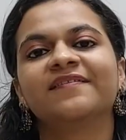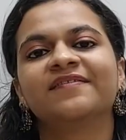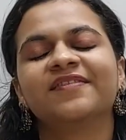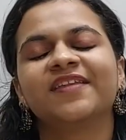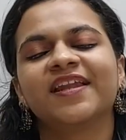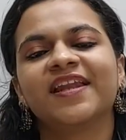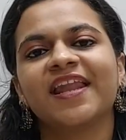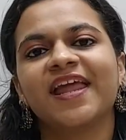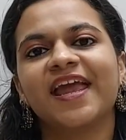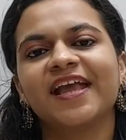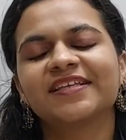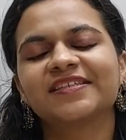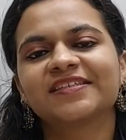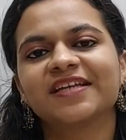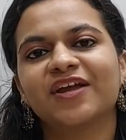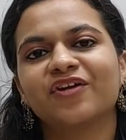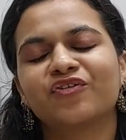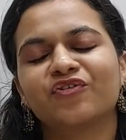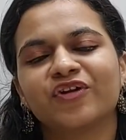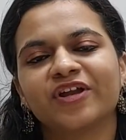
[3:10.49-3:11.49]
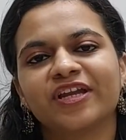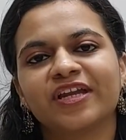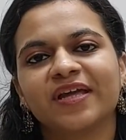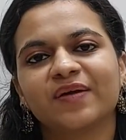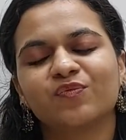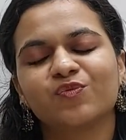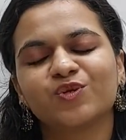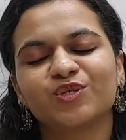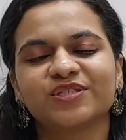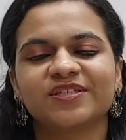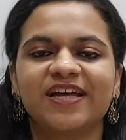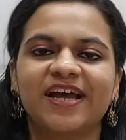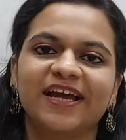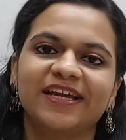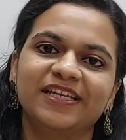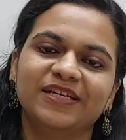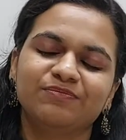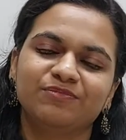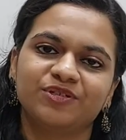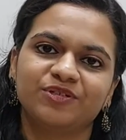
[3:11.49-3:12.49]
The next country name which is
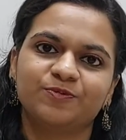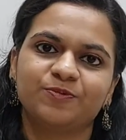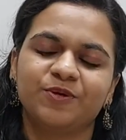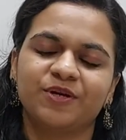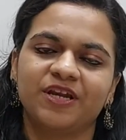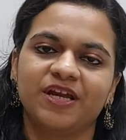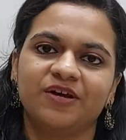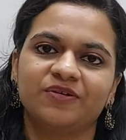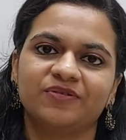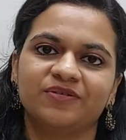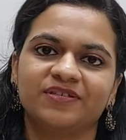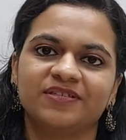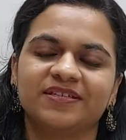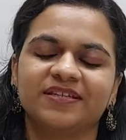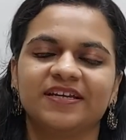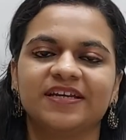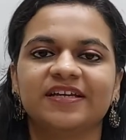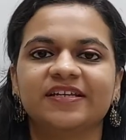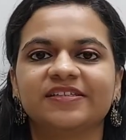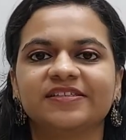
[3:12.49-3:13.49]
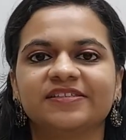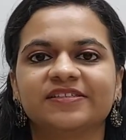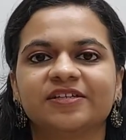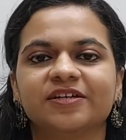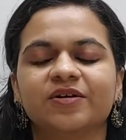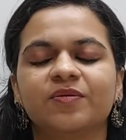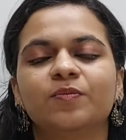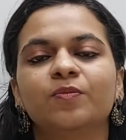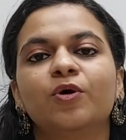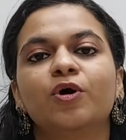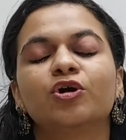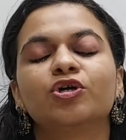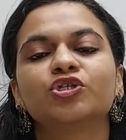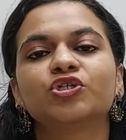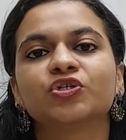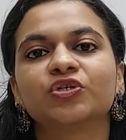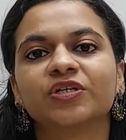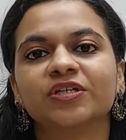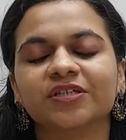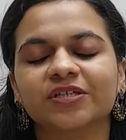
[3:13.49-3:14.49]
highly mispronounced is
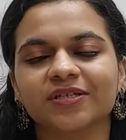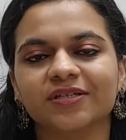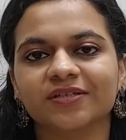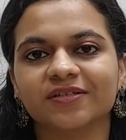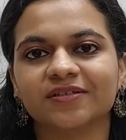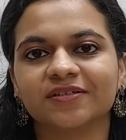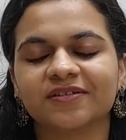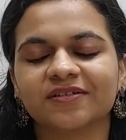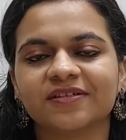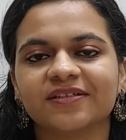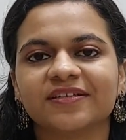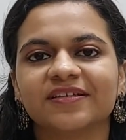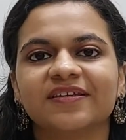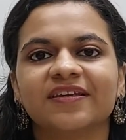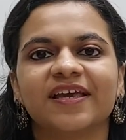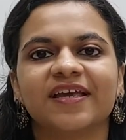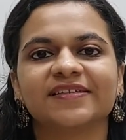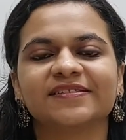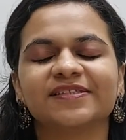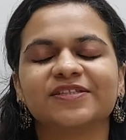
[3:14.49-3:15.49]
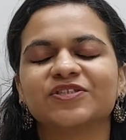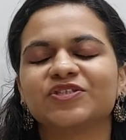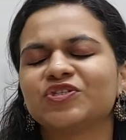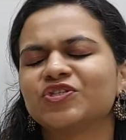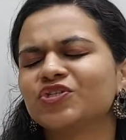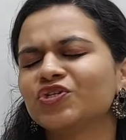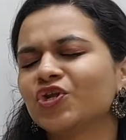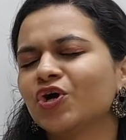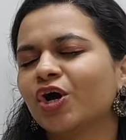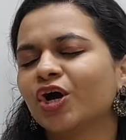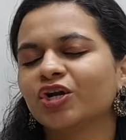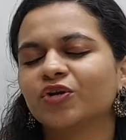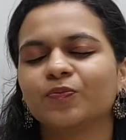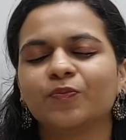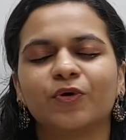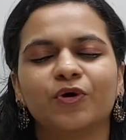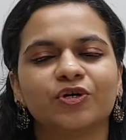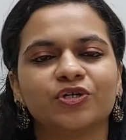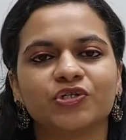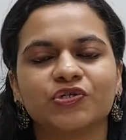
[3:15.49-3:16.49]
Portugal. Yes, it's not
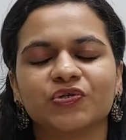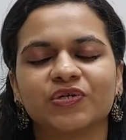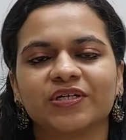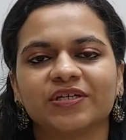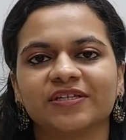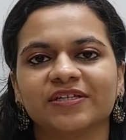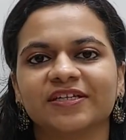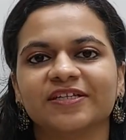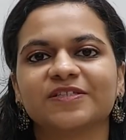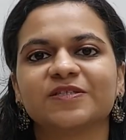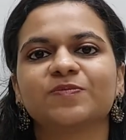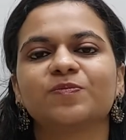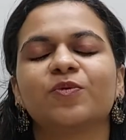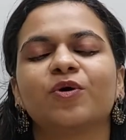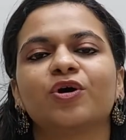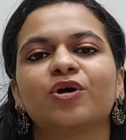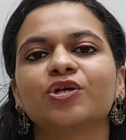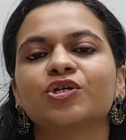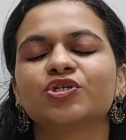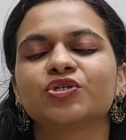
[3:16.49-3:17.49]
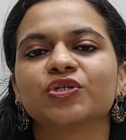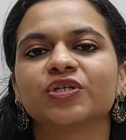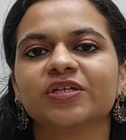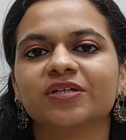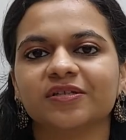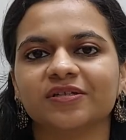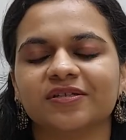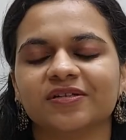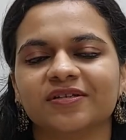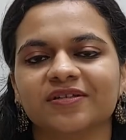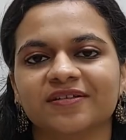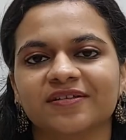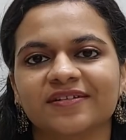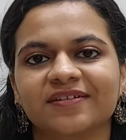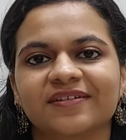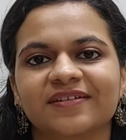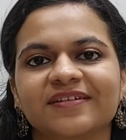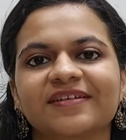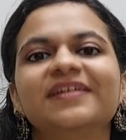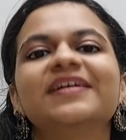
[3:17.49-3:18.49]
Portugal, it's Portugal.
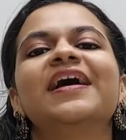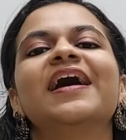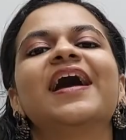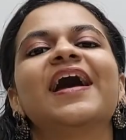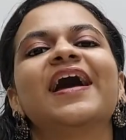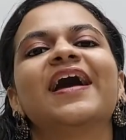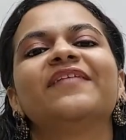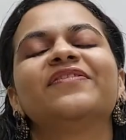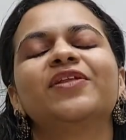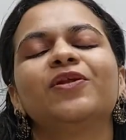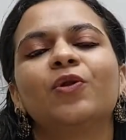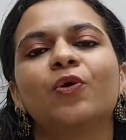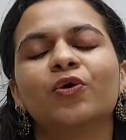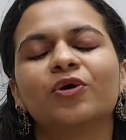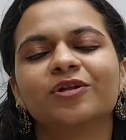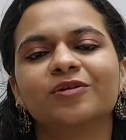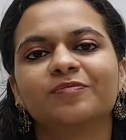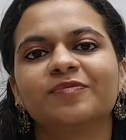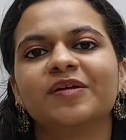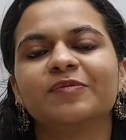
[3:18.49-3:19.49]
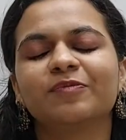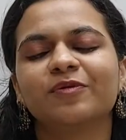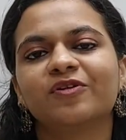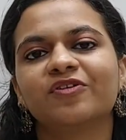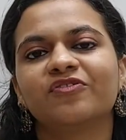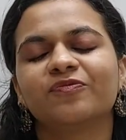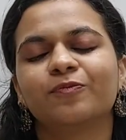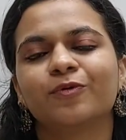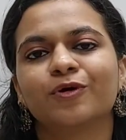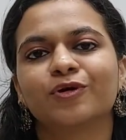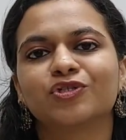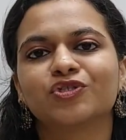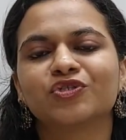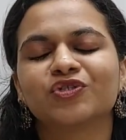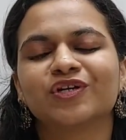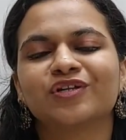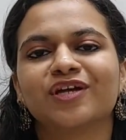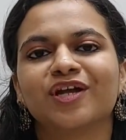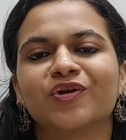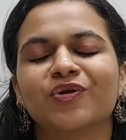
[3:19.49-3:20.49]
And the local people of
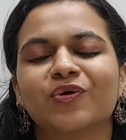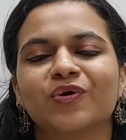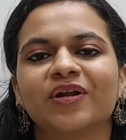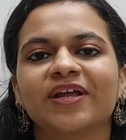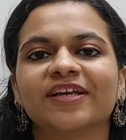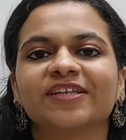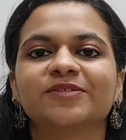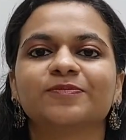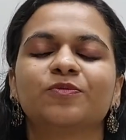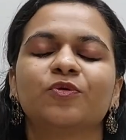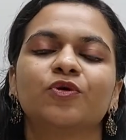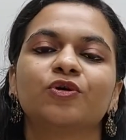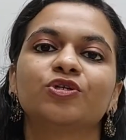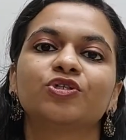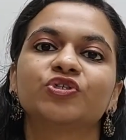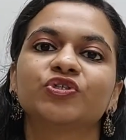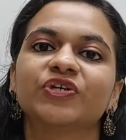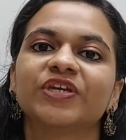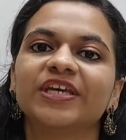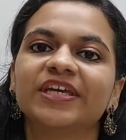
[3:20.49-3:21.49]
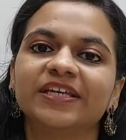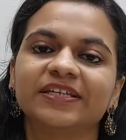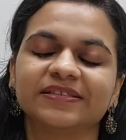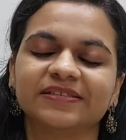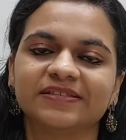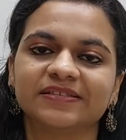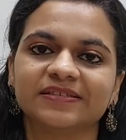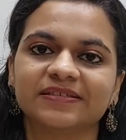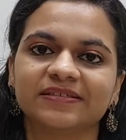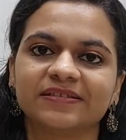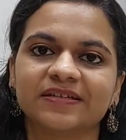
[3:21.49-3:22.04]
Portugal are known as Portuguese.